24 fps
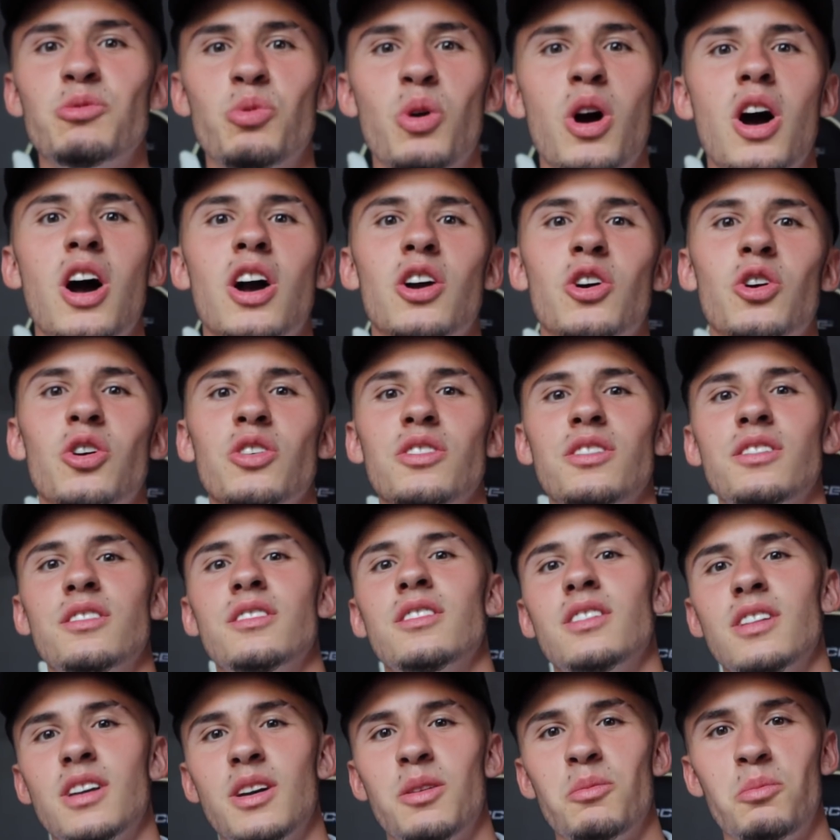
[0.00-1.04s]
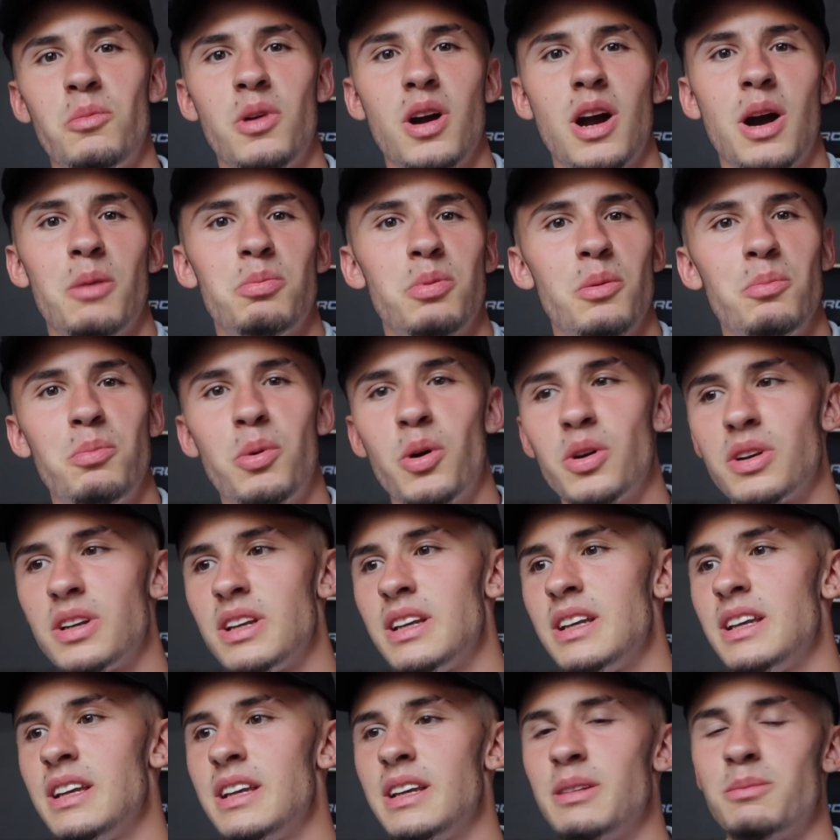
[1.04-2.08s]
work on my upper
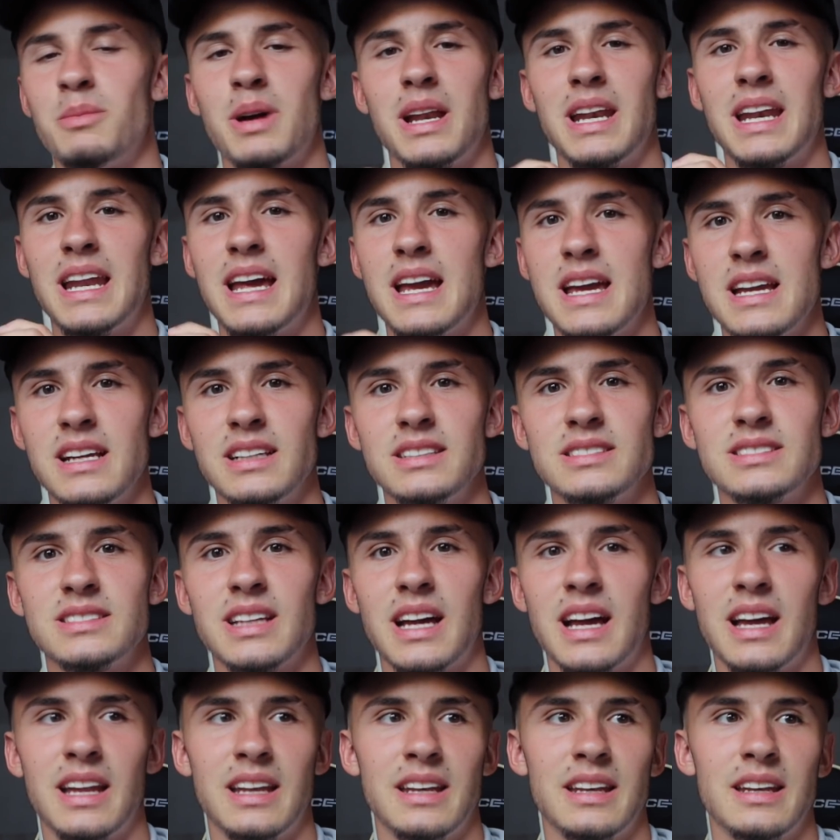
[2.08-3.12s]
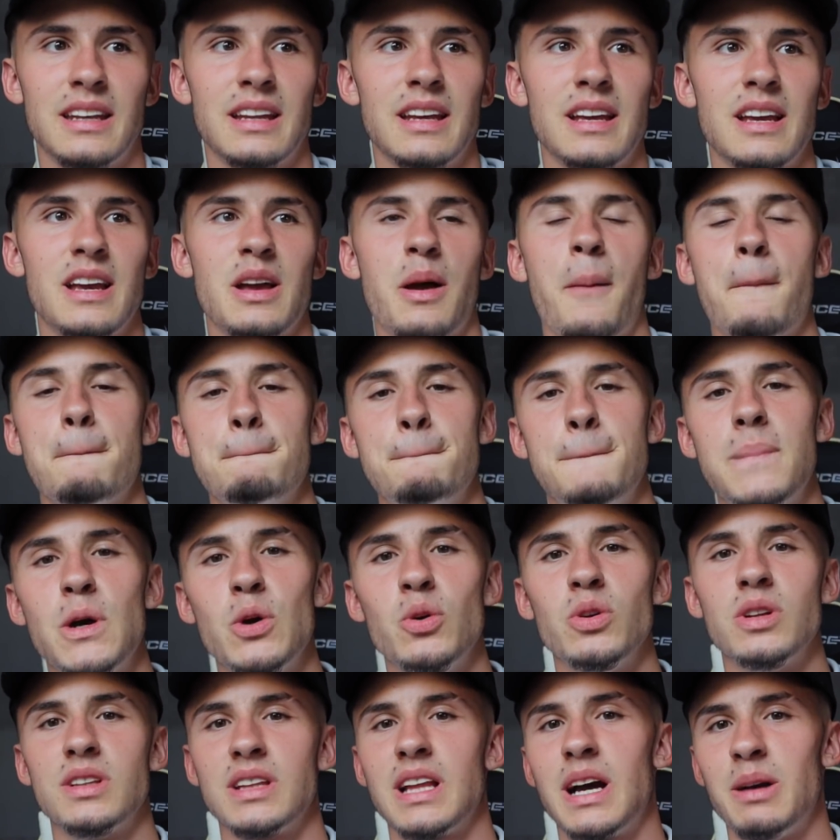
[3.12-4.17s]
body and my legs and
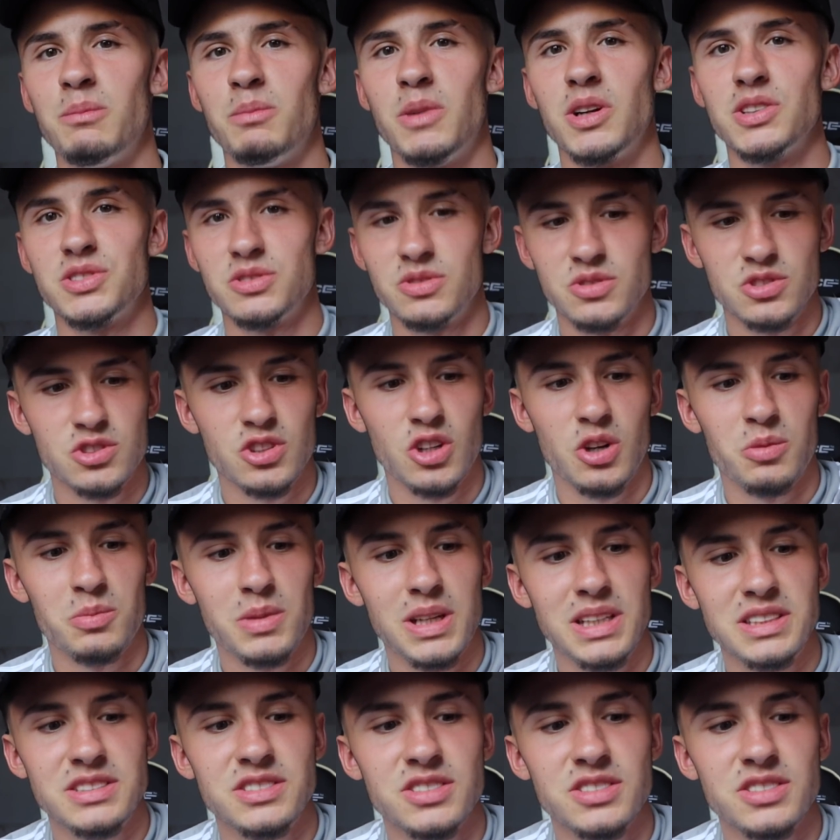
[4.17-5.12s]
building that muscle, you know what I mean?